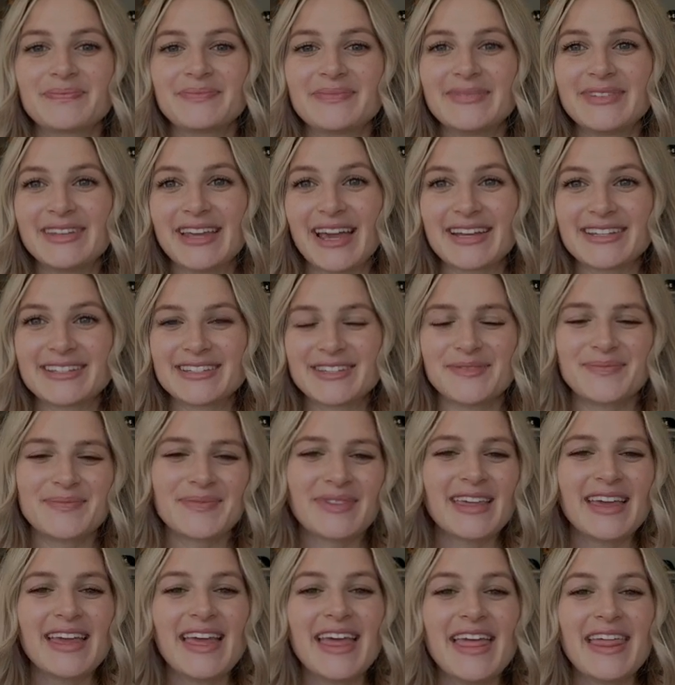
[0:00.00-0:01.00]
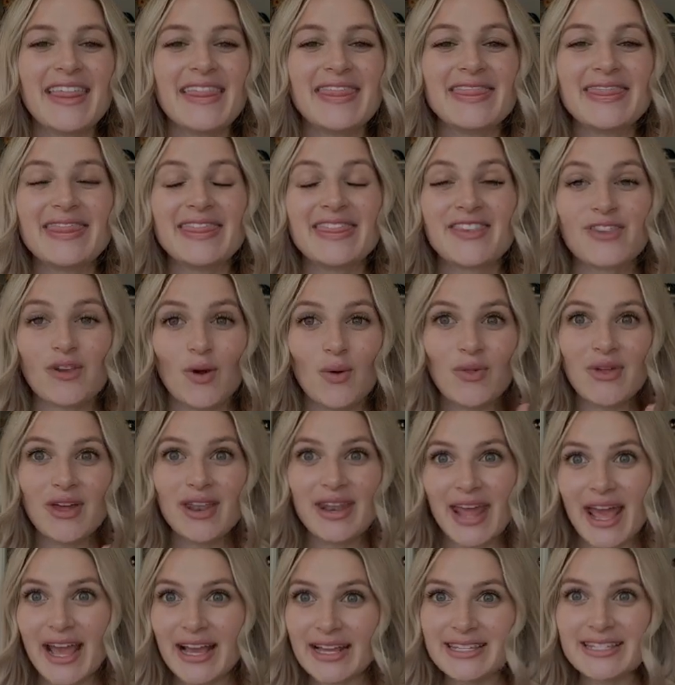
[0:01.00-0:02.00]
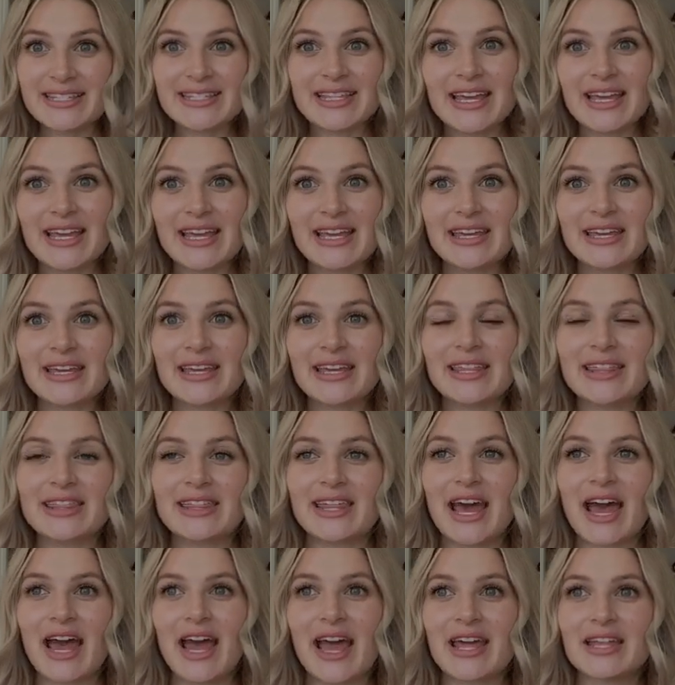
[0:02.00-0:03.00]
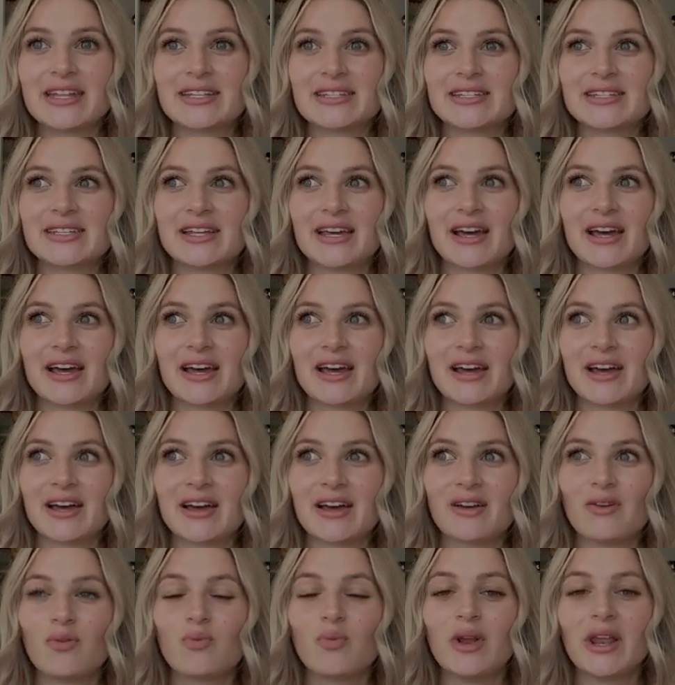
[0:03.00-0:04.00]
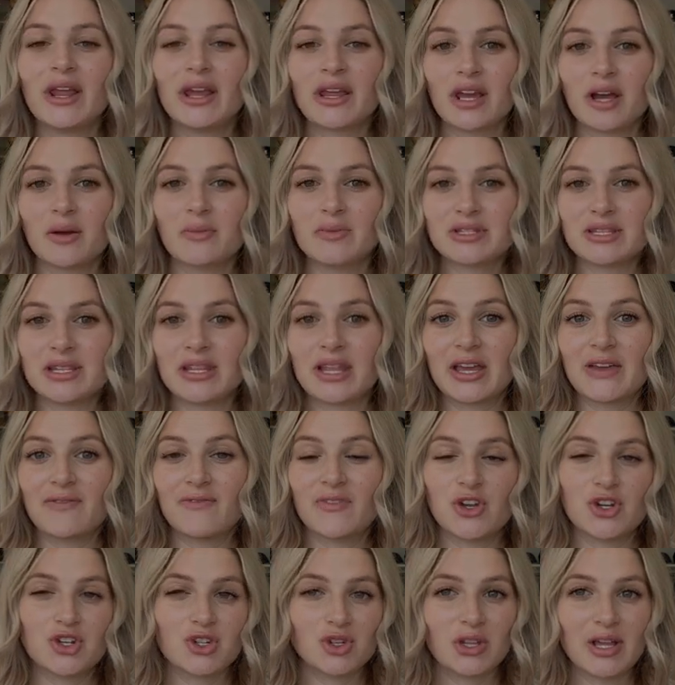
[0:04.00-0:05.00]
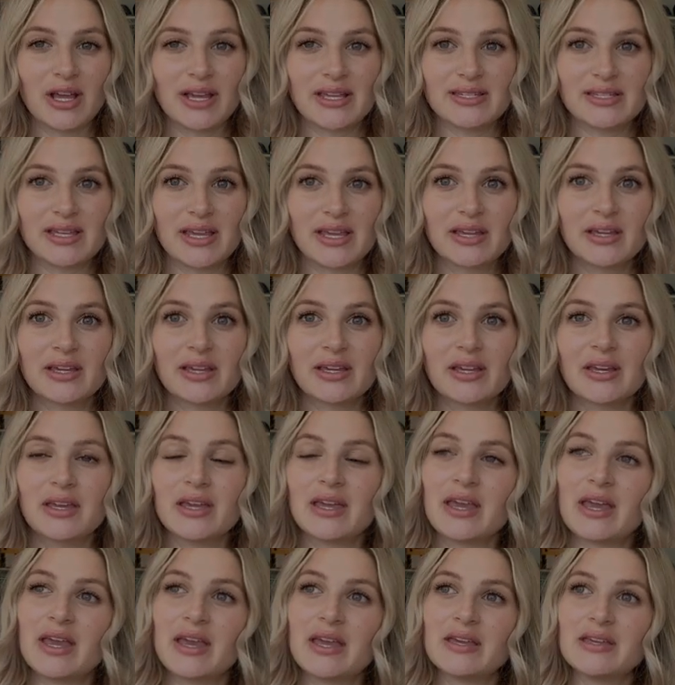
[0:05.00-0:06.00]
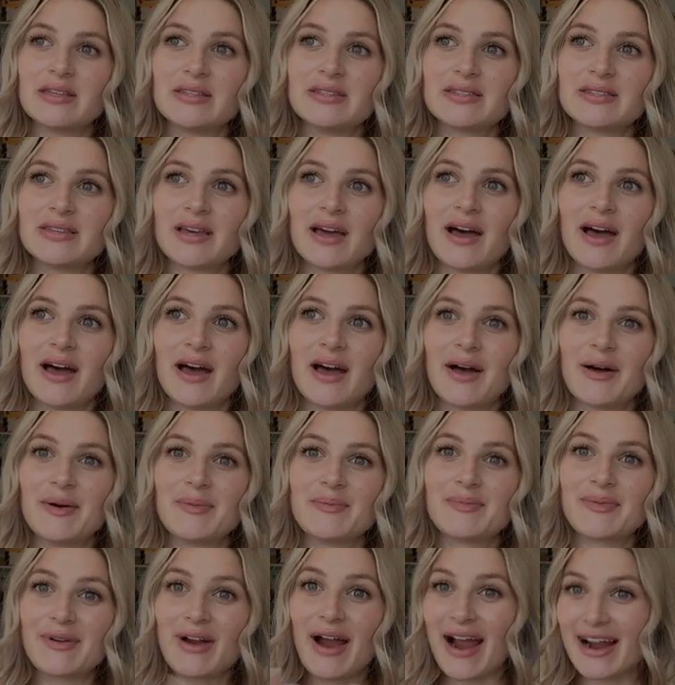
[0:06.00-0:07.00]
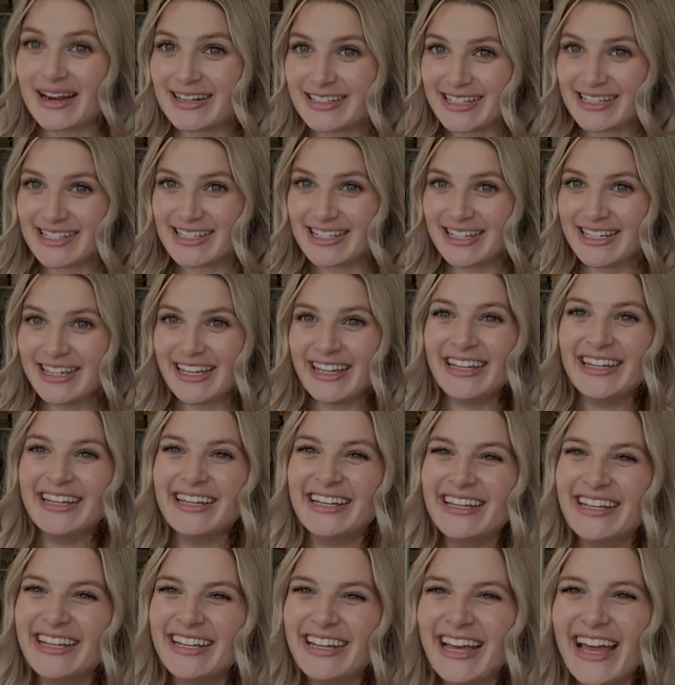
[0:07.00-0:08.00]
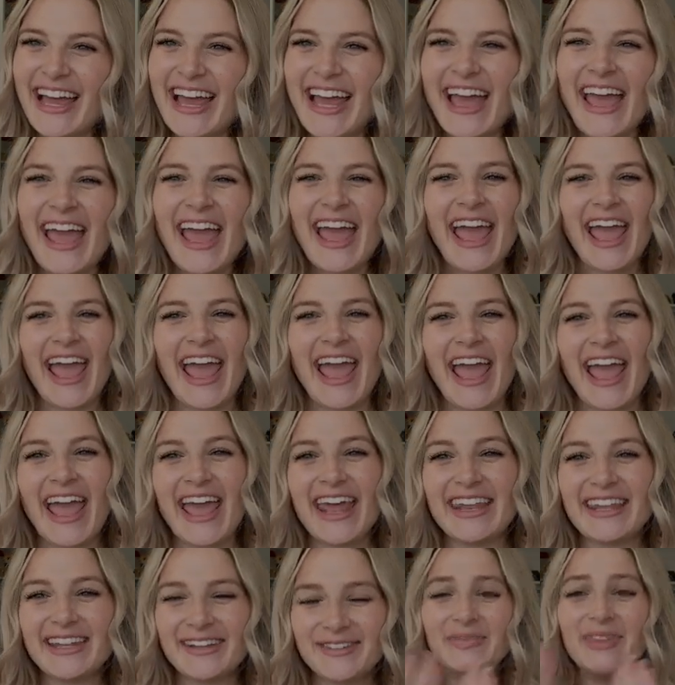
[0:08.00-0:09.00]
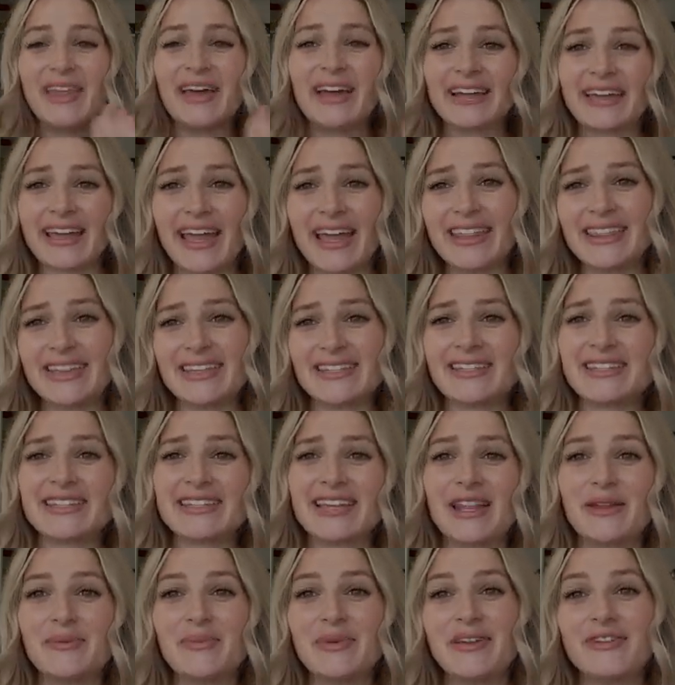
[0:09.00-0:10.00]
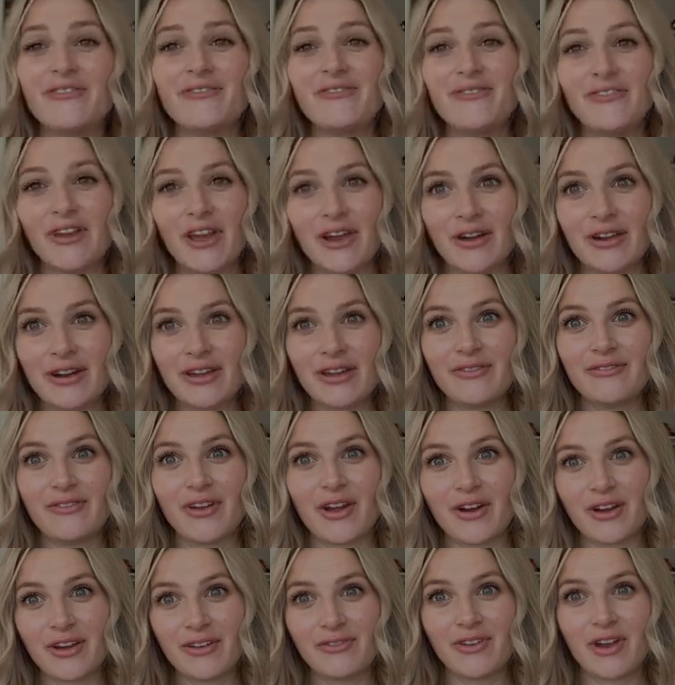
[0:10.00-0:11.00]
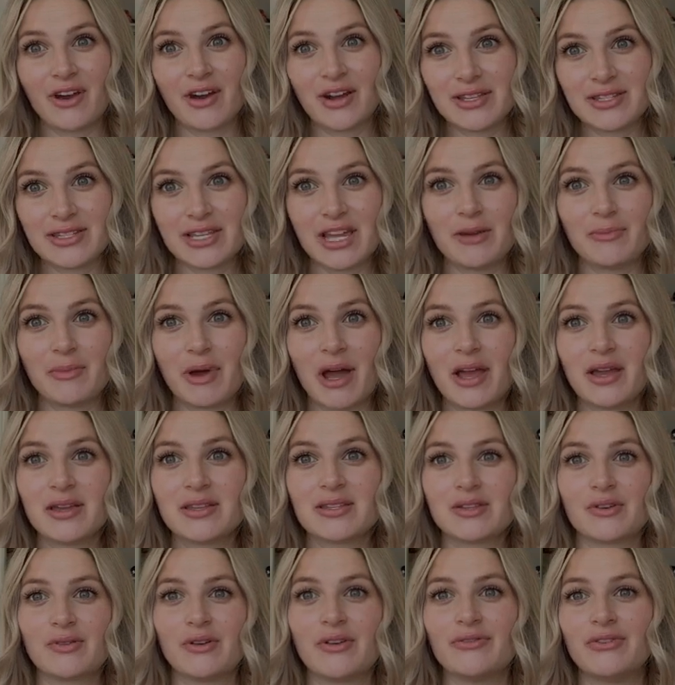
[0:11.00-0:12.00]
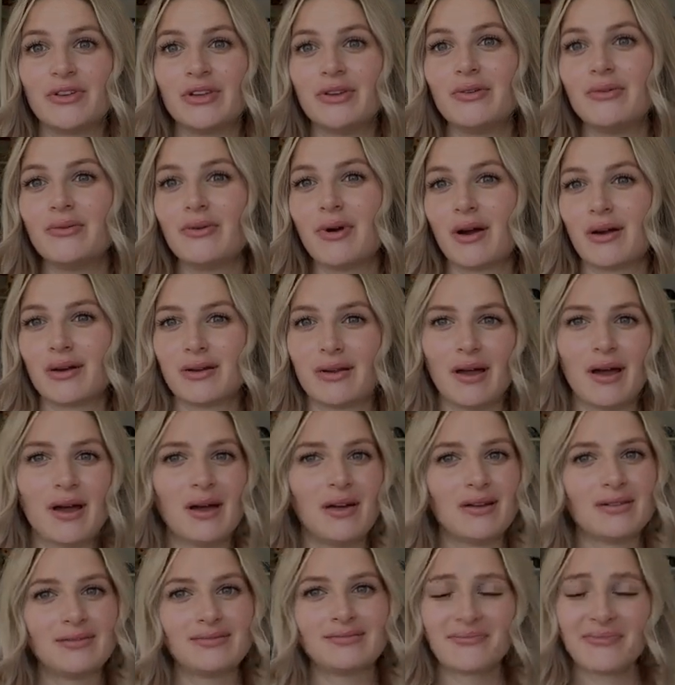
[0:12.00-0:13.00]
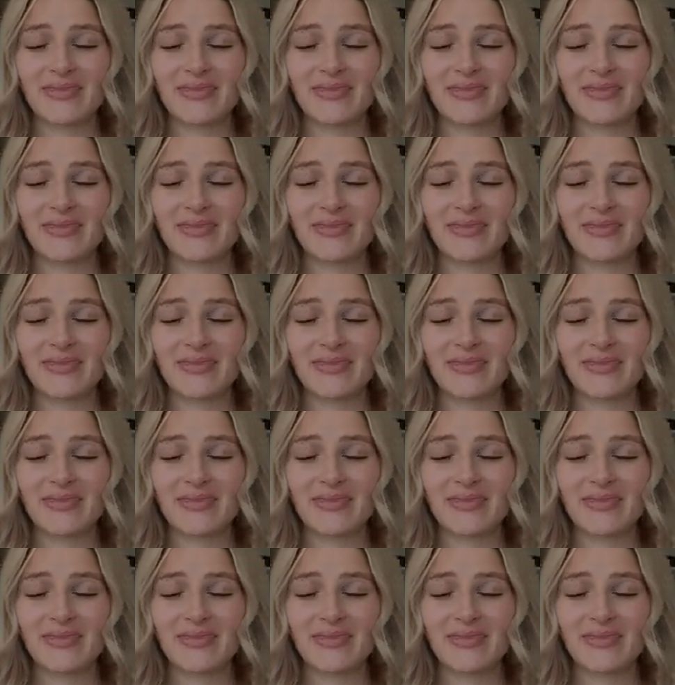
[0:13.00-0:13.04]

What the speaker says: yes. So the next thing that when it comes to like visualizing is practicing. And again, this is going to be very, very, very TMI. So if you're not